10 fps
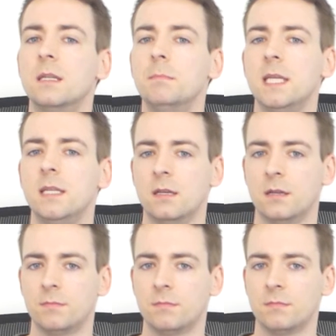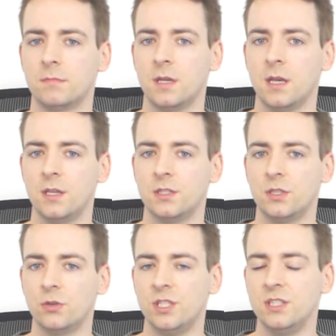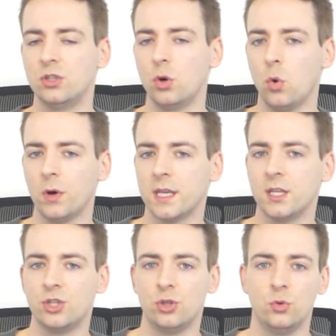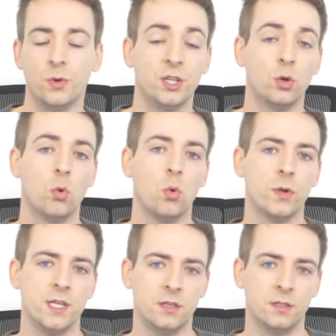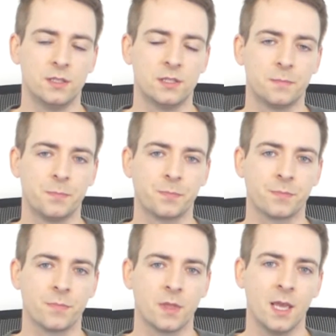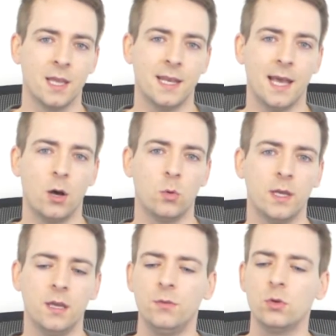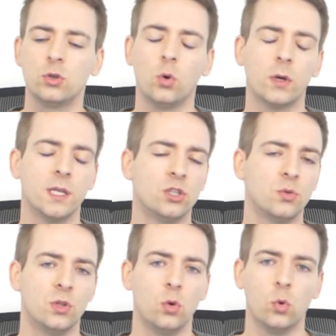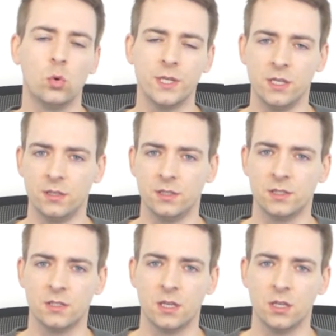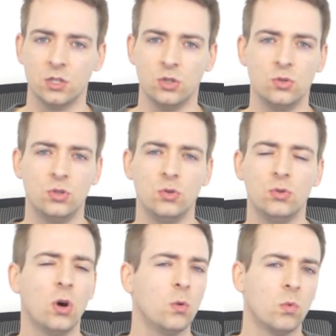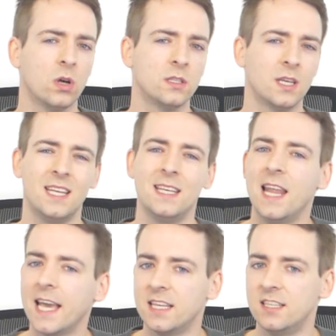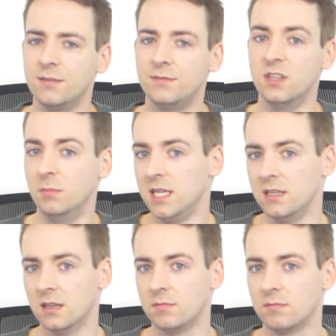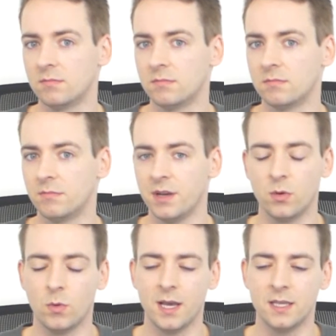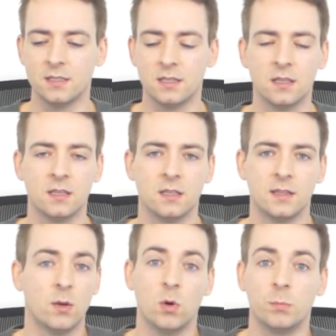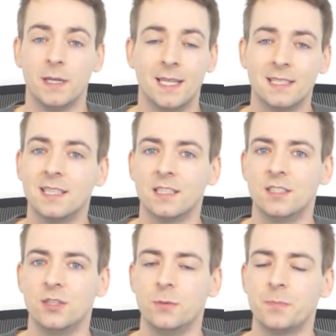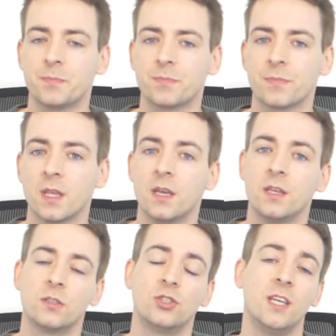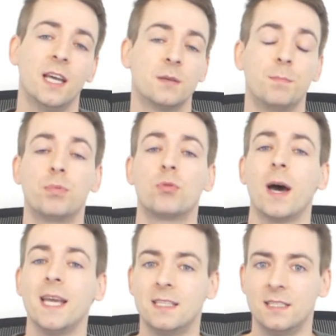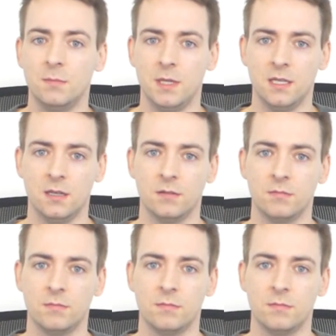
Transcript: demeanor, so she's talking to an audience. Now, if you're talking to an audience, you do not want a negative demeanor. Otherwise, they won't be listening to you. So she has a bright demeanor.